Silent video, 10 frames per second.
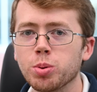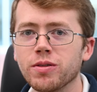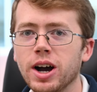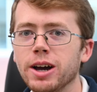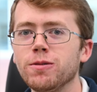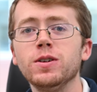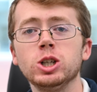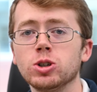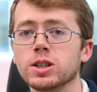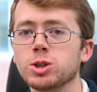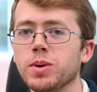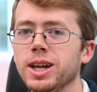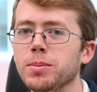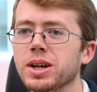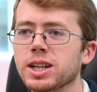provide feature
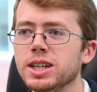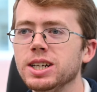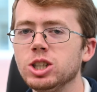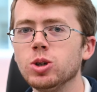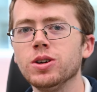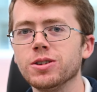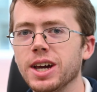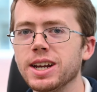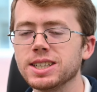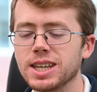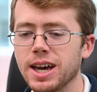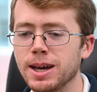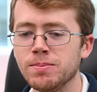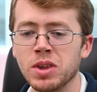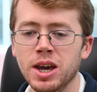explainability to your data
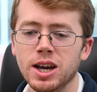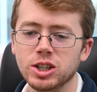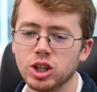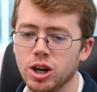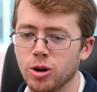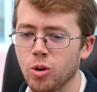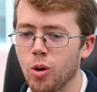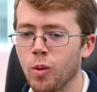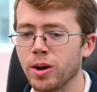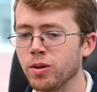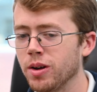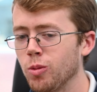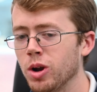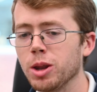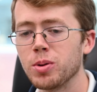set. So one
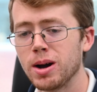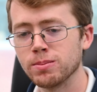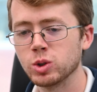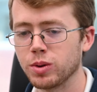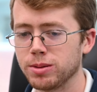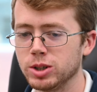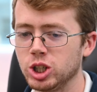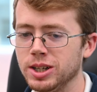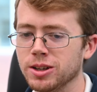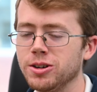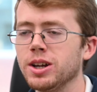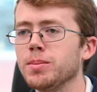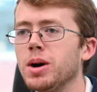of the problems with machine learning